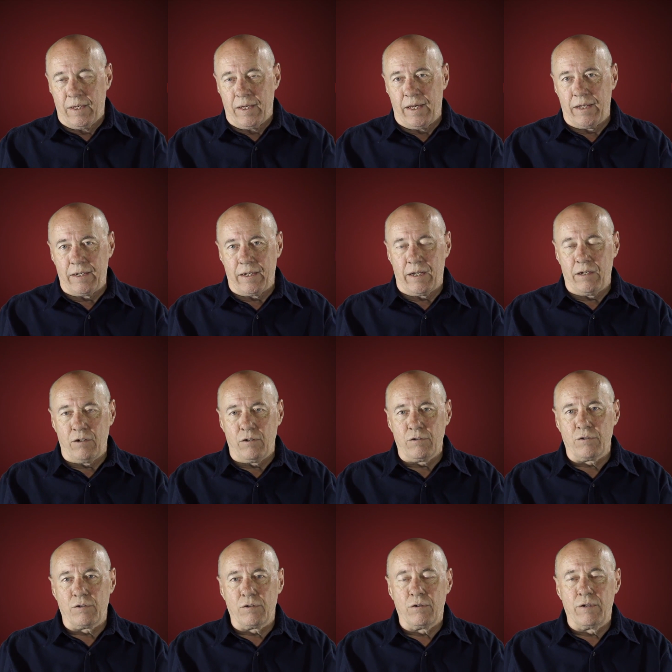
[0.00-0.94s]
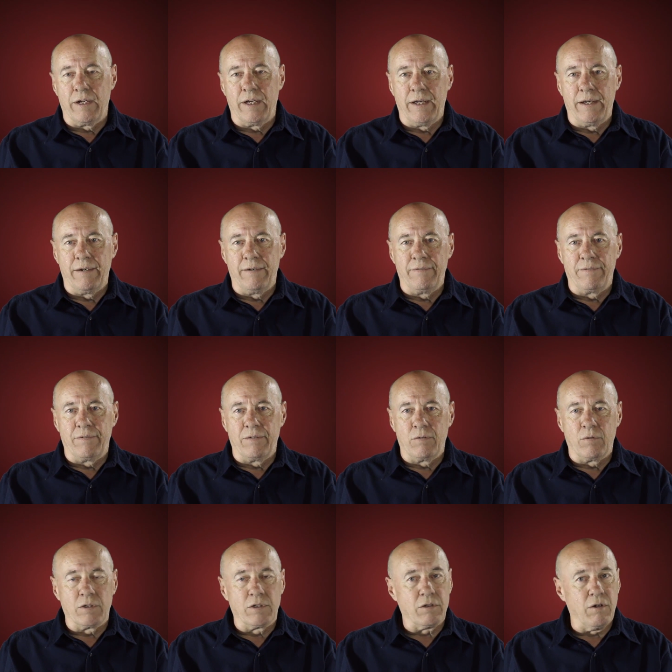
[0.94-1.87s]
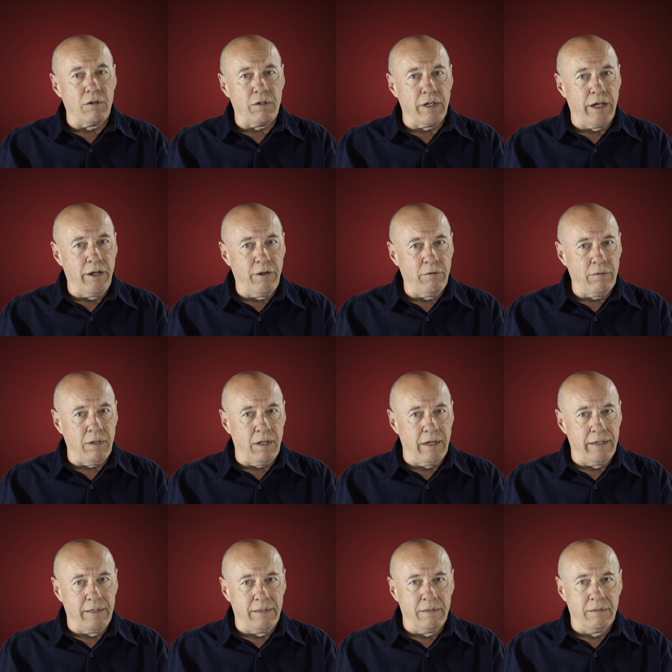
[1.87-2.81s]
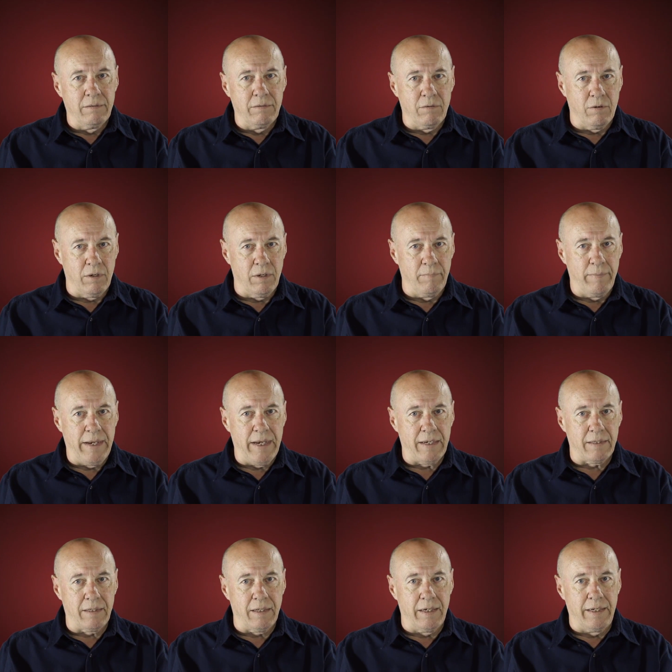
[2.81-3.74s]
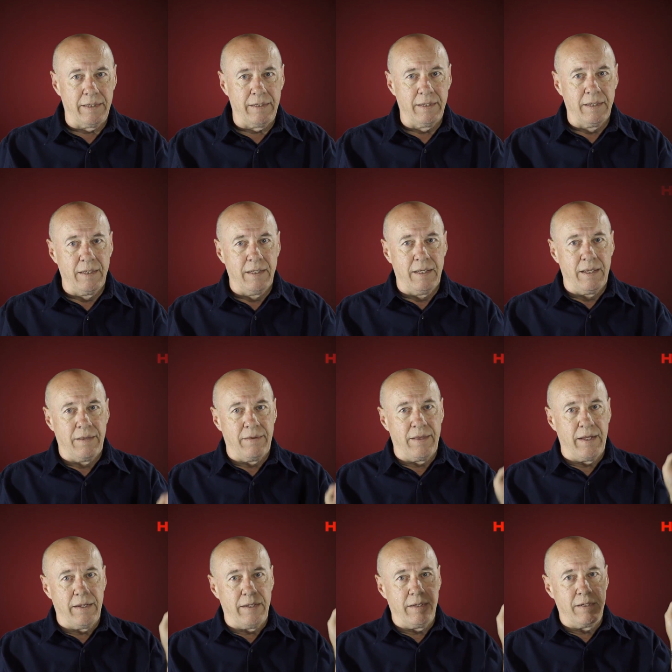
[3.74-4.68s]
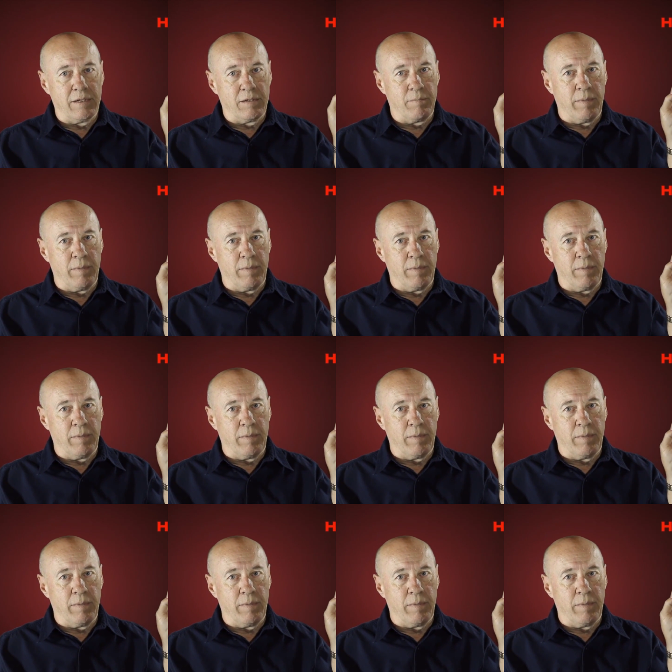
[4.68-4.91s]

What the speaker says: And I also have what's called a hair light or a backlight that is